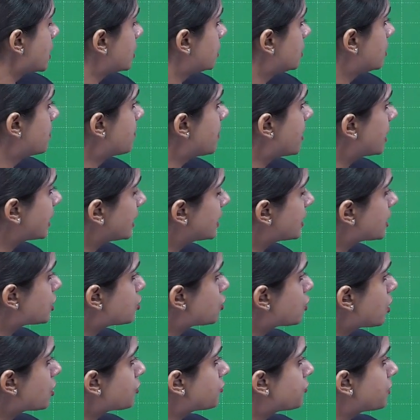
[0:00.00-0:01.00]
The money
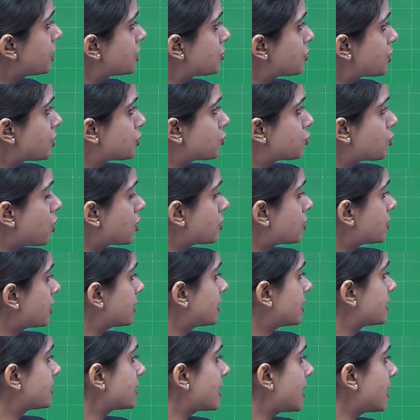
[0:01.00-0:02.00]
did not reach his daughter
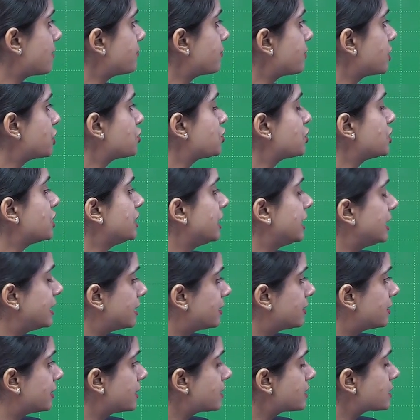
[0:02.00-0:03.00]
at the time when she
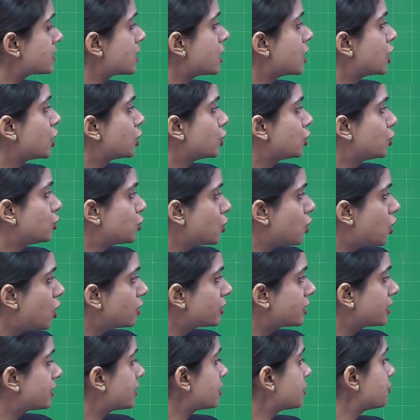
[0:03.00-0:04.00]
needed it,
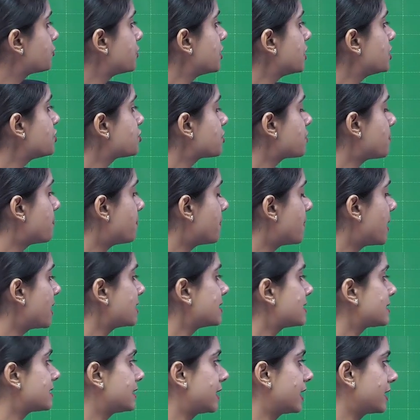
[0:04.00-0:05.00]
nor did it reach
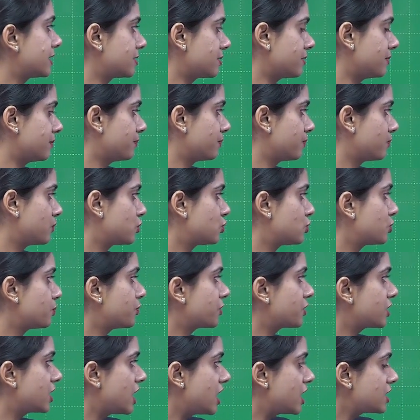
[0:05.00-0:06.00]
months later. So
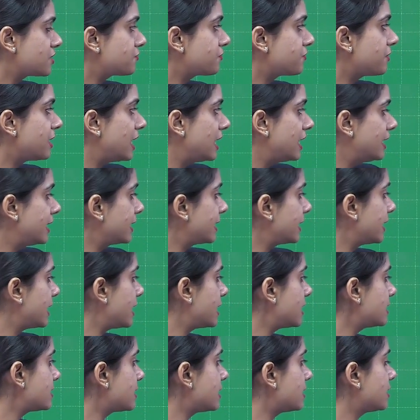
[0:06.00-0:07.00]
Prakash filed a
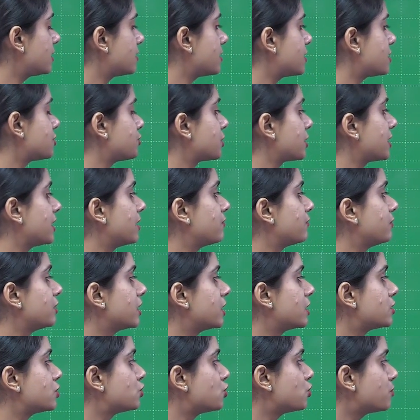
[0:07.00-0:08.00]
case in the district
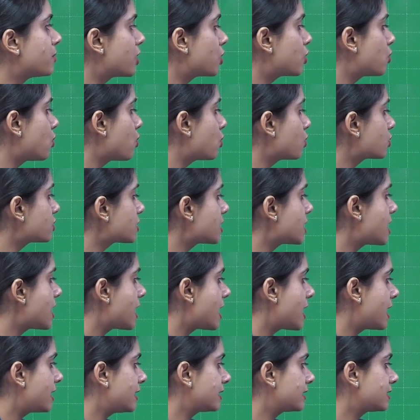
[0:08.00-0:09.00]
level consumer court
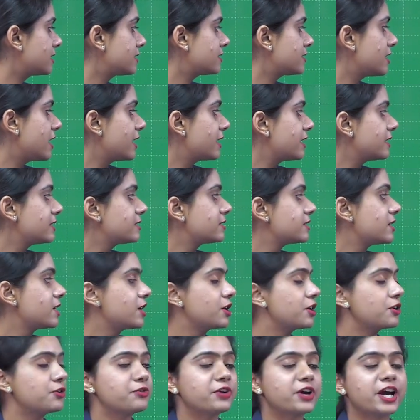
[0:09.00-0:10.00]
and exercised
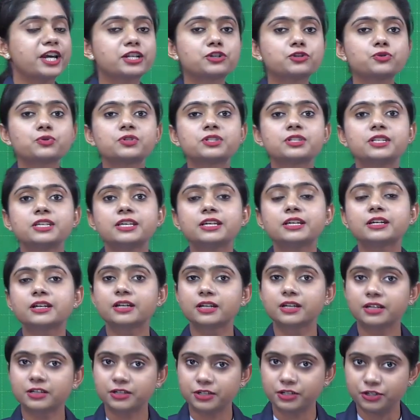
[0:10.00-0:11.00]
right to
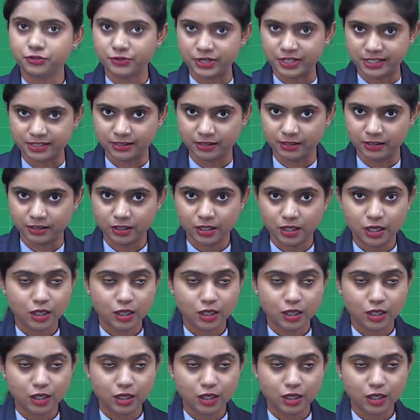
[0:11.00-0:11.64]
seek redressal.